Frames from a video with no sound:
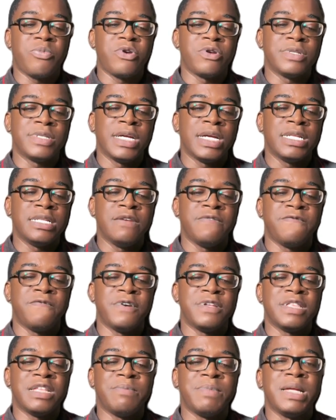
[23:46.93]
protect the
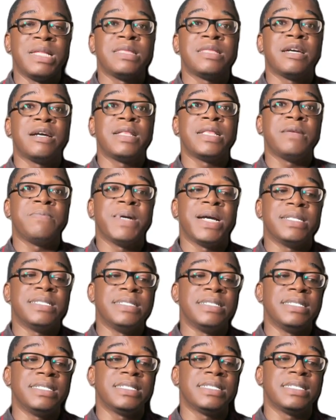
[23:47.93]
fundamental
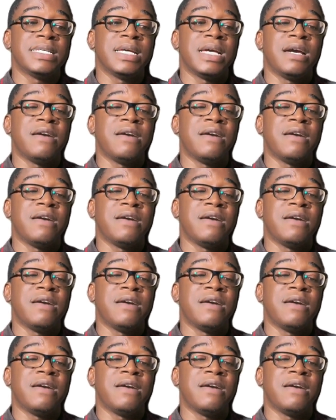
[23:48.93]
liberties